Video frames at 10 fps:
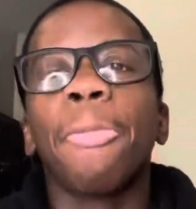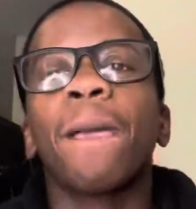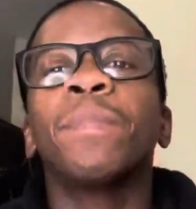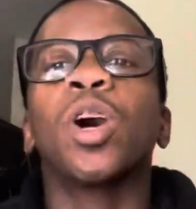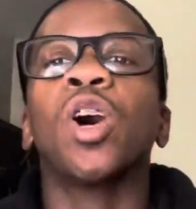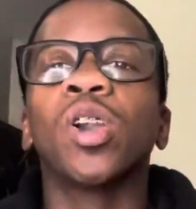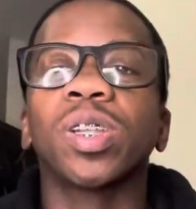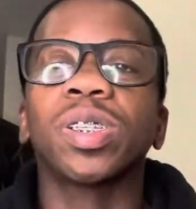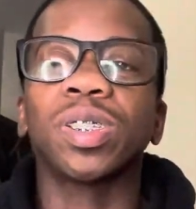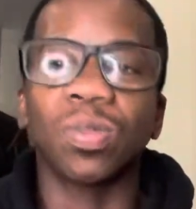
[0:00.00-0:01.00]
I'm an
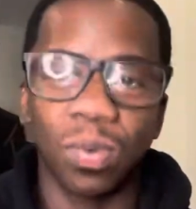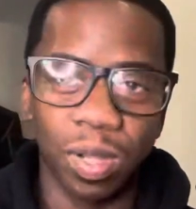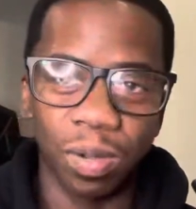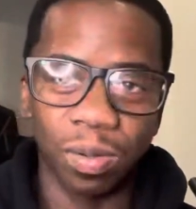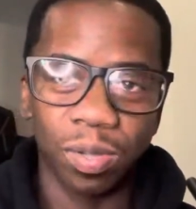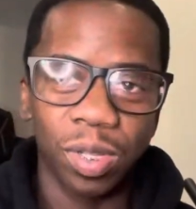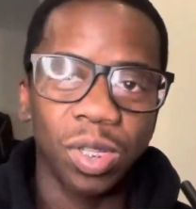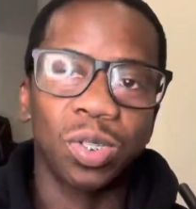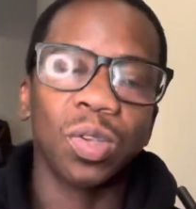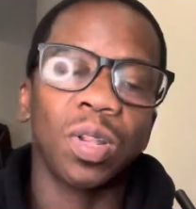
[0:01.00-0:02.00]
artist as well.
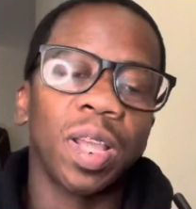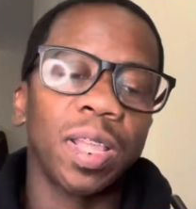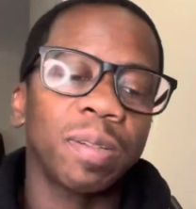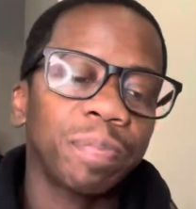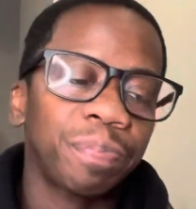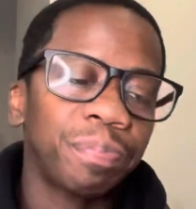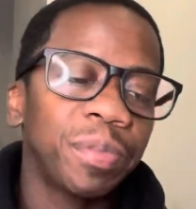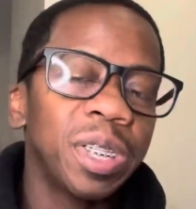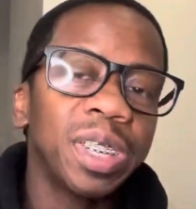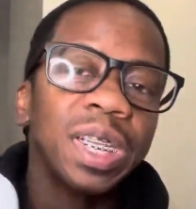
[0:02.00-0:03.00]
So like,
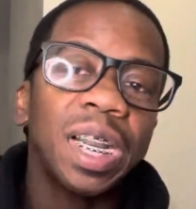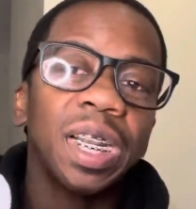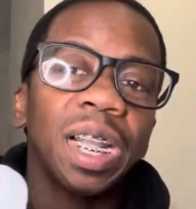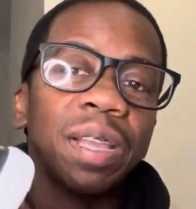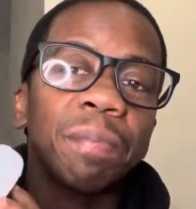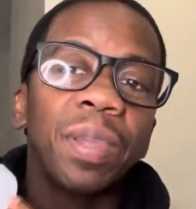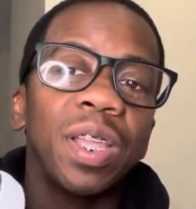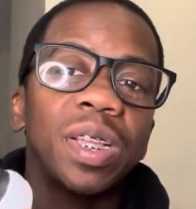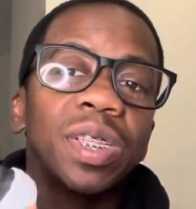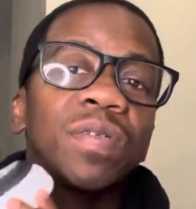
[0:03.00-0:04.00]
this is kind of like
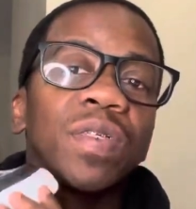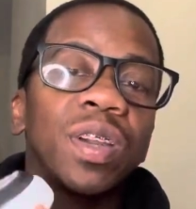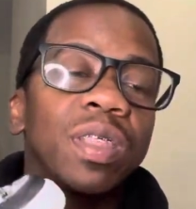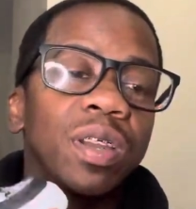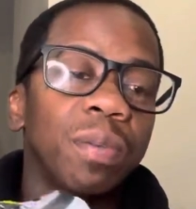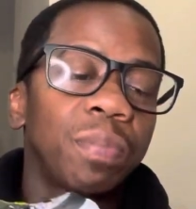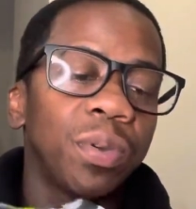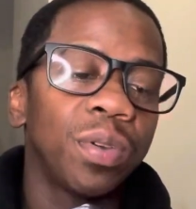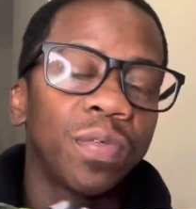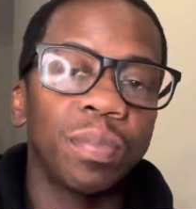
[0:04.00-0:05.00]
it's very
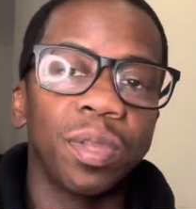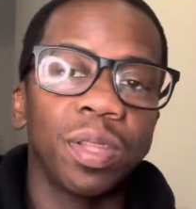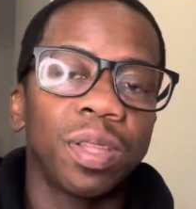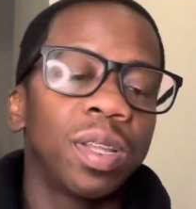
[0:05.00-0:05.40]
therapeutic for me.